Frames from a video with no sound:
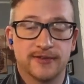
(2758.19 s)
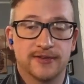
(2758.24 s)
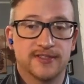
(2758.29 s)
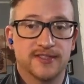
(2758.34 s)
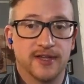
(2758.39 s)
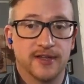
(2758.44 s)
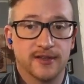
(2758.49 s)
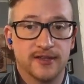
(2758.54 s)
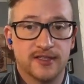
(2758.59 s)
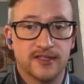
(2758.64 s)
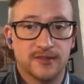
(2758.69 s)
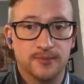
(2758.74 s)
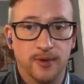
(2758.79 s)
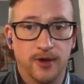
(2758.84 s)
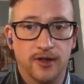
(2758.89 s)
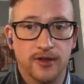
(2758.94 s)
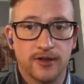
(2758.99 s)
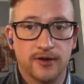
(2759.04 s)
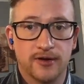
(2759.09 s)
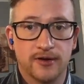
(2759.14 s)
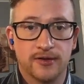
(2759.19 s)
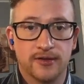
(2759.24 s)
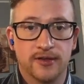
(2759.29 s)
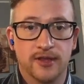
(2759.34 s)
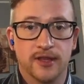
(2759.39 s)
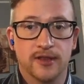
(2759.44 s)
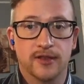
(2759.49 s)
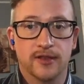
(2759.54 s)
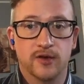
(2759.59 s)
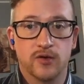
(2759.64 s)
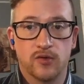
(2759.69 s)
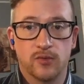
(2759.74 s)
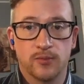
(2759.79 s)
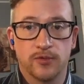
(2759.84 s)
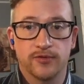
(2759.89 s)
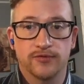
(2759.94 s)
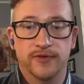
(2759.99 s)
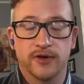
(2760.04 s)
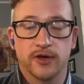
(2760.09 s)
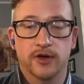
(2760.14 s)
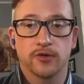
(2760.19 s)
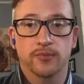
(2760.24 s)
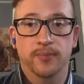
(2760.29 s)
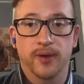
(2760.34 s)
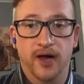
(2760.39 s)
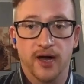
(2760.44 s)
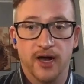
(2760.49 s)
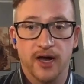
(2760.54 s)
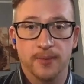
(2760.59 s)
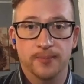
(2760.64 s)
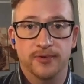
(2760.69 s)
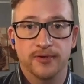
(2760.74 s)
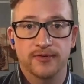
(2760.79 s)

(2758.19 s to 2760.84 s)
They're slightly smaller than the normal Funko Pop